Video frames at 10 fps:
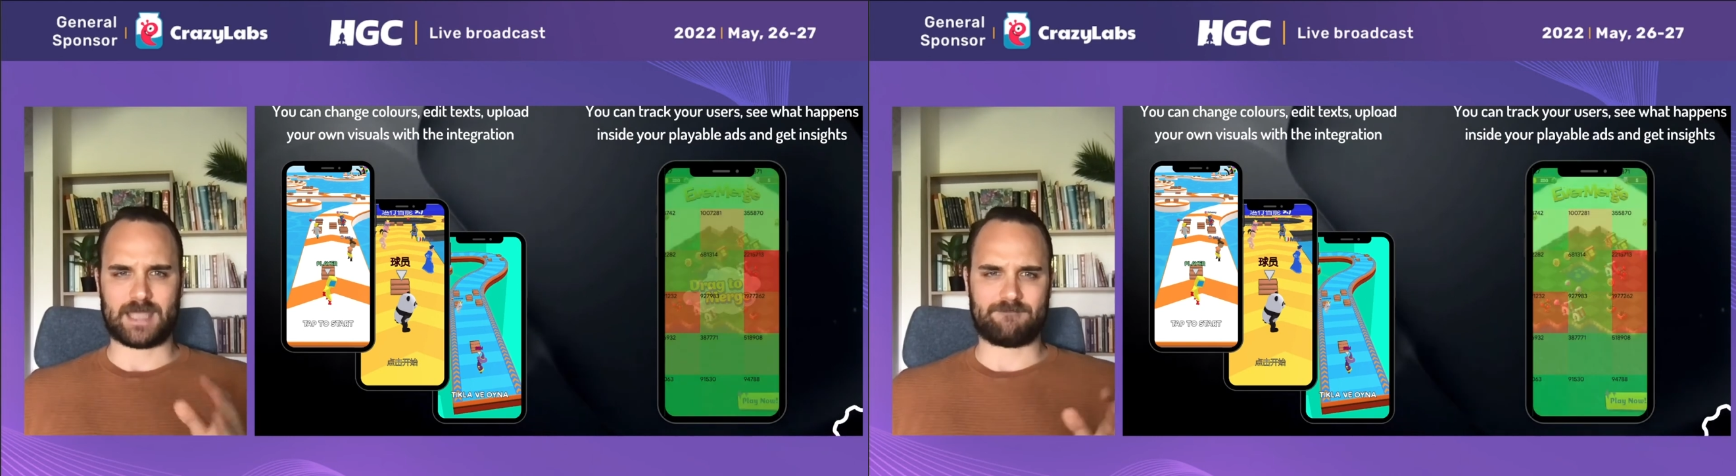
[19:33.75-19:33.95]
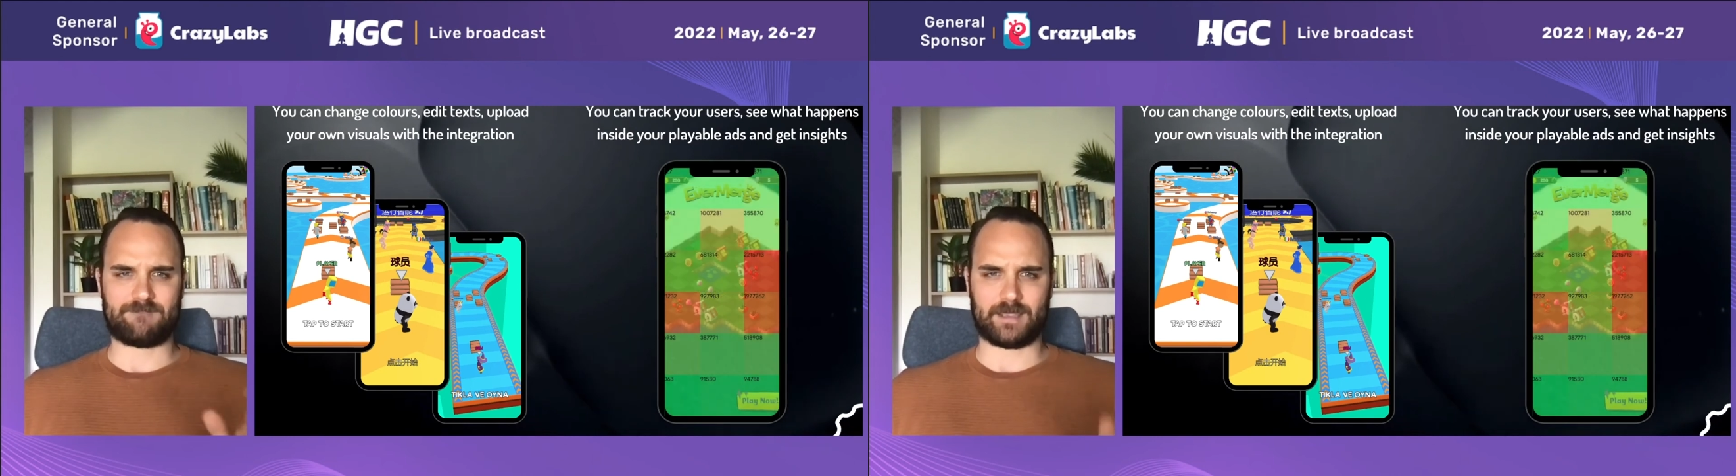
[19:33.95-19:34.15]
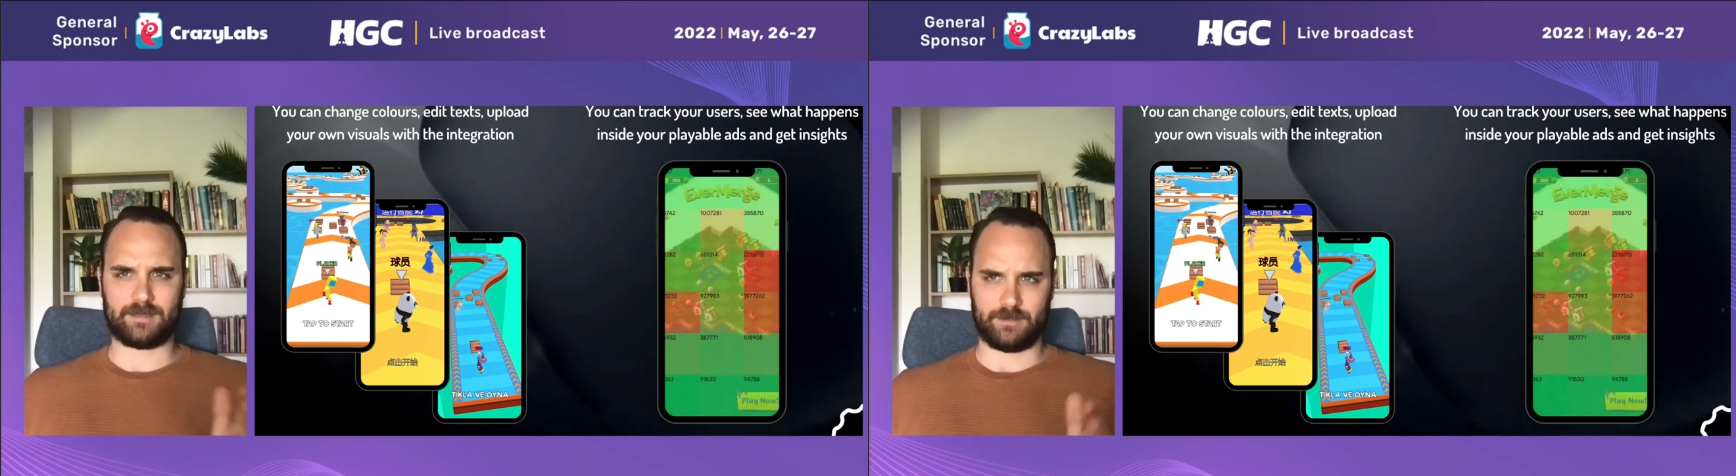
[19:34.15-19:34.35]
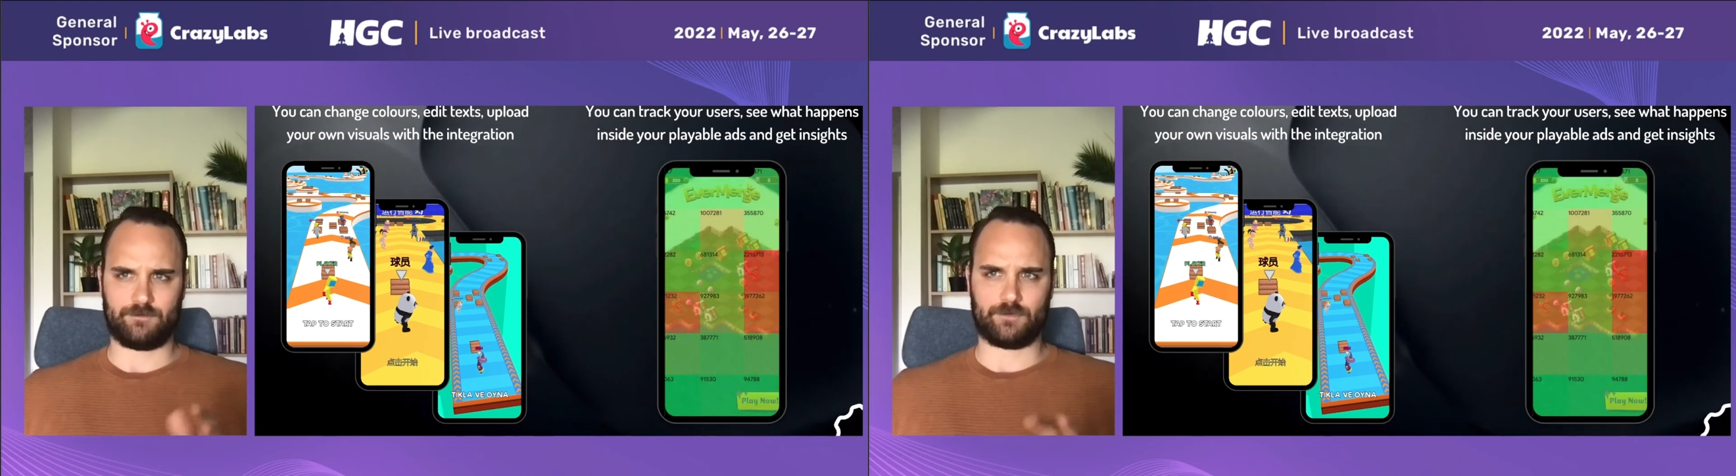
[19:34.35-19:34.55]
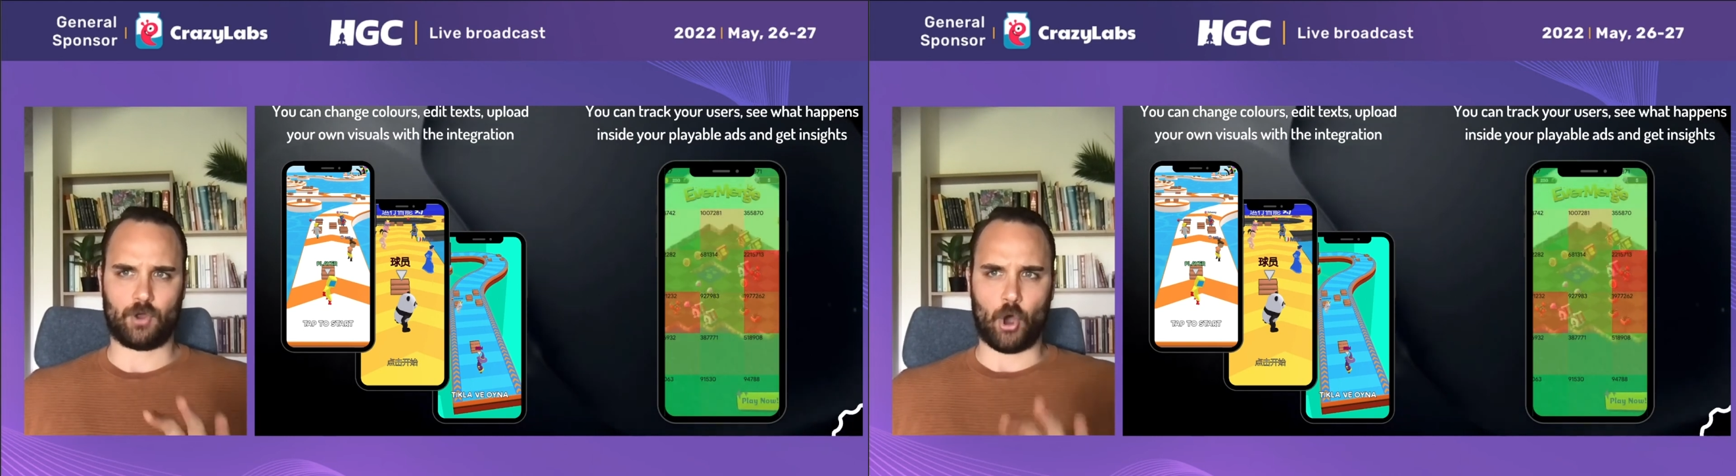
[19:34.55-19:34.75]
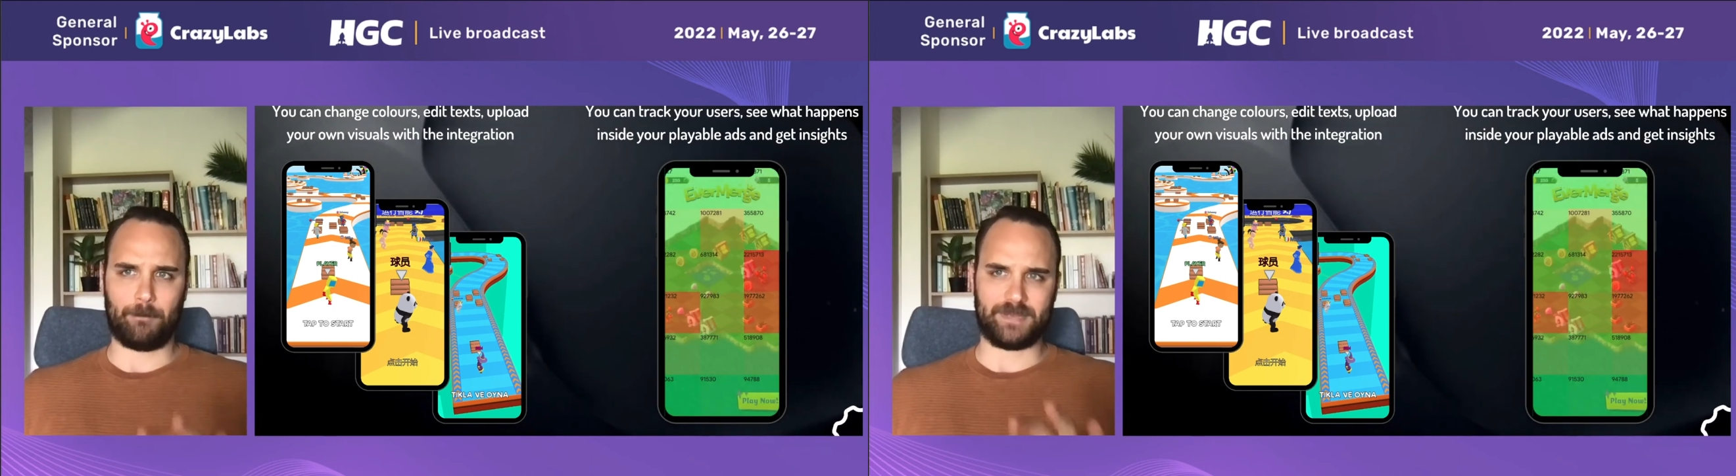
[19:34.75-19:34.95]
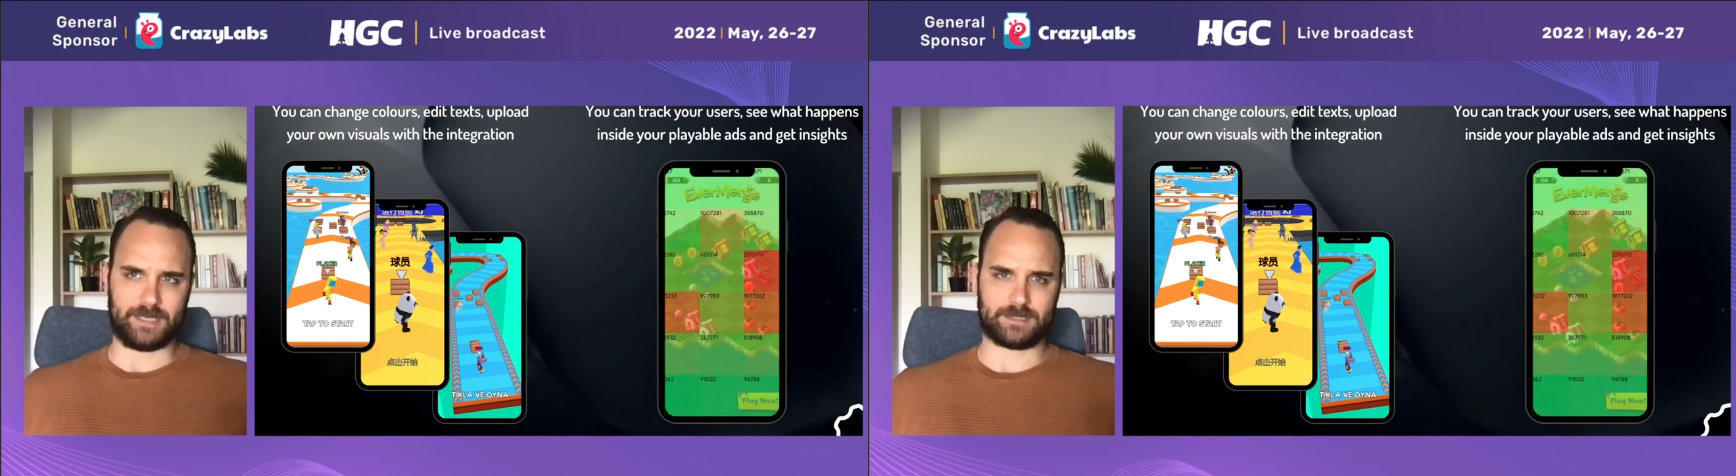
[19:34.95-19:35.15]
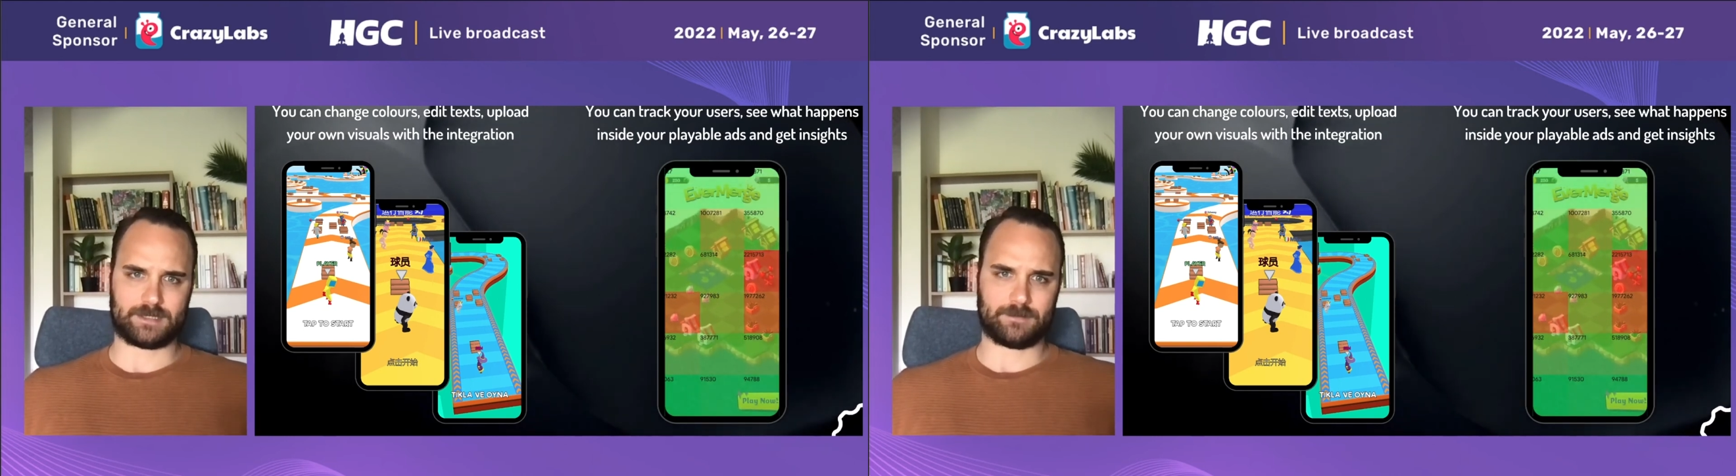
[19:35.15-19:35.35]
effective
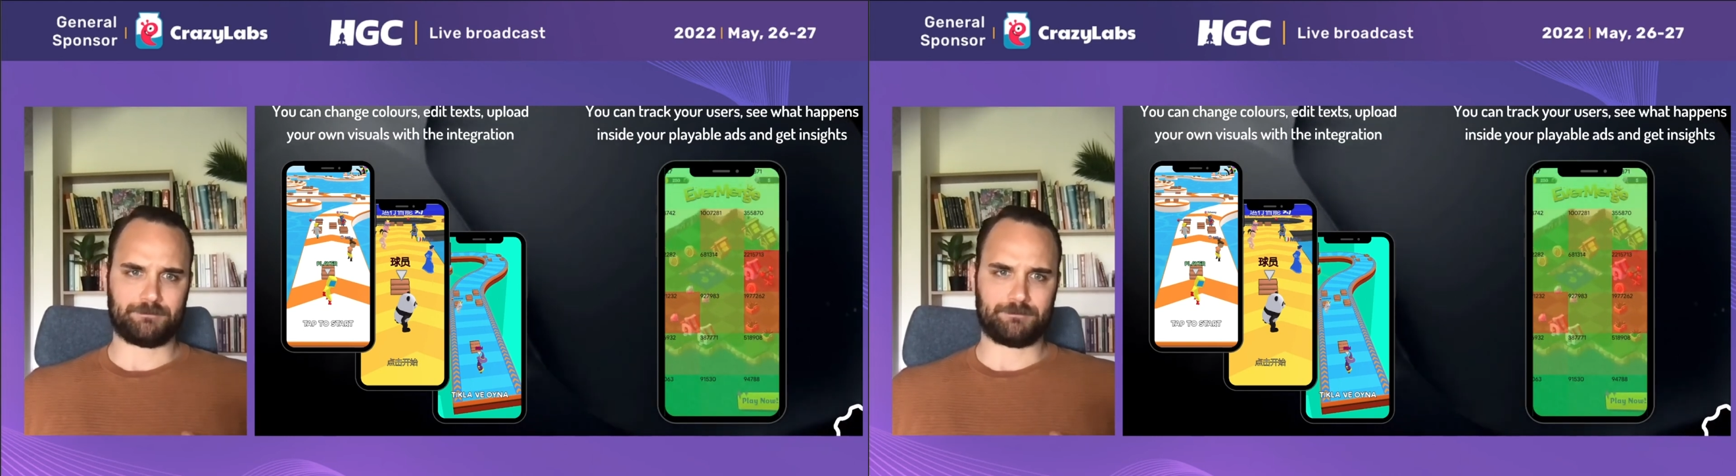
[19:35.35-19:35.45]
component